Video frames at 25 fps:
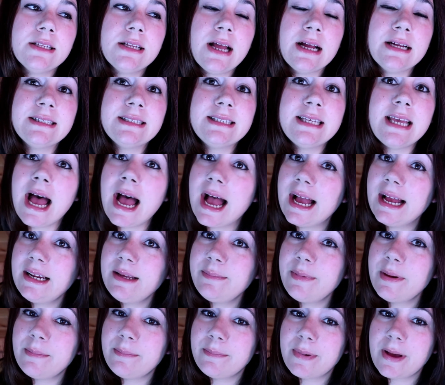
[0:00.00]
a tiny
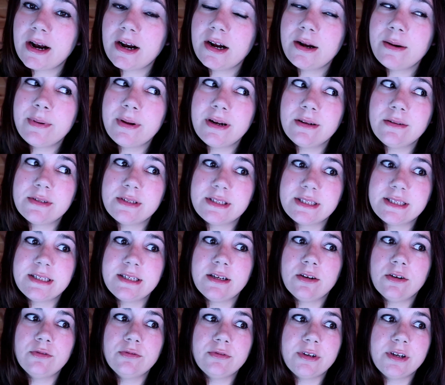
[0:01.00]
bit better, but it was
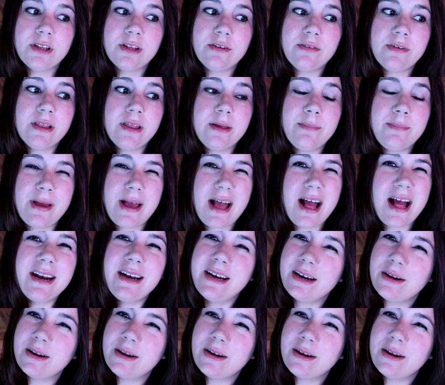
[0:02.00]
still really, really bad.